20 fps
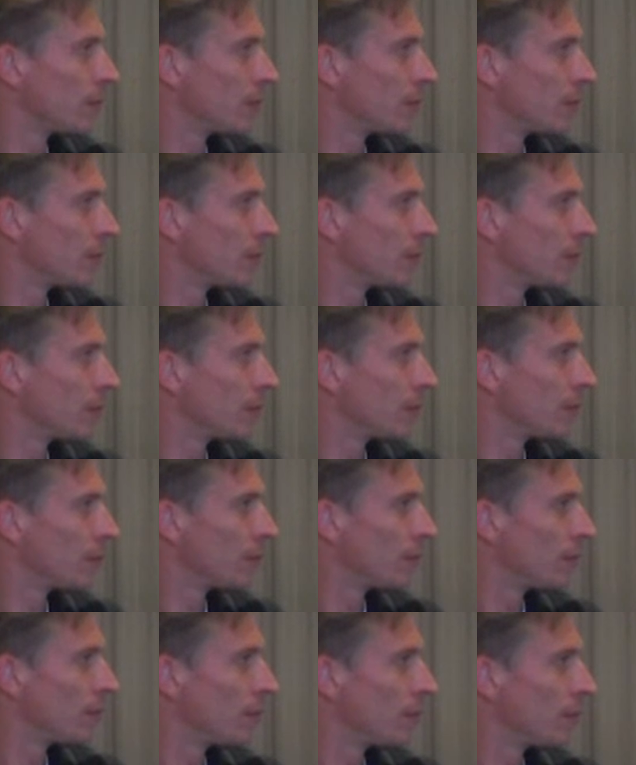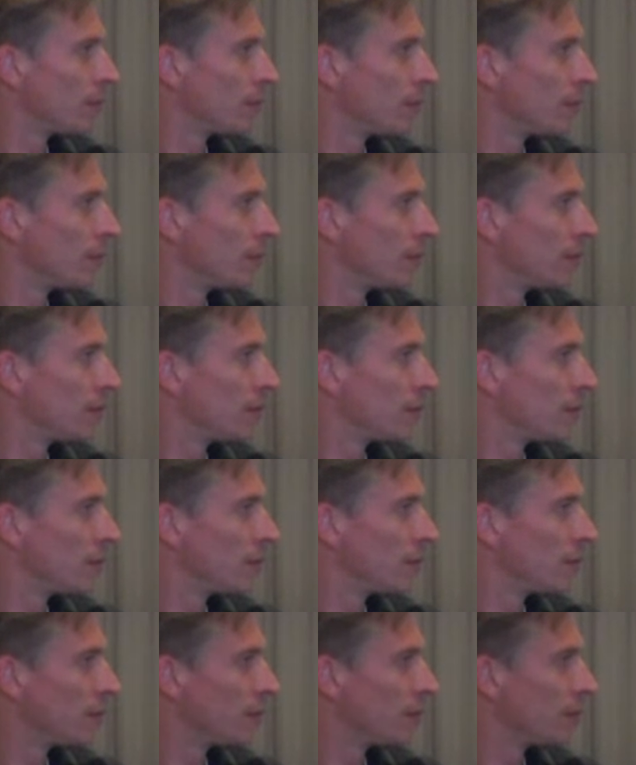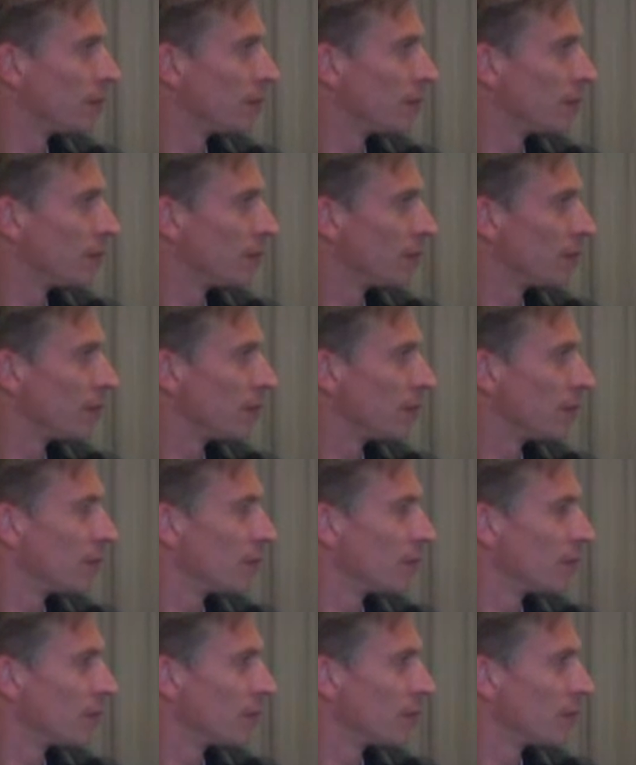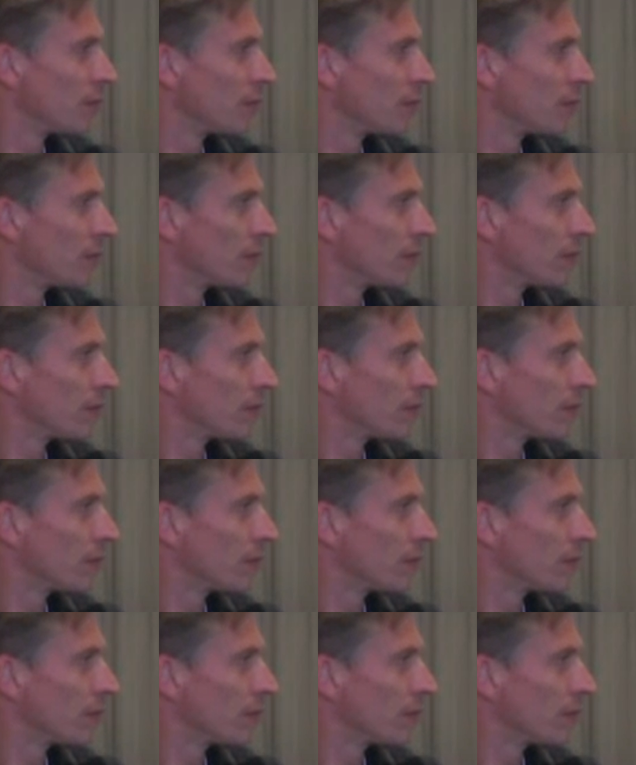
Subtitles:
The person shown says nothing.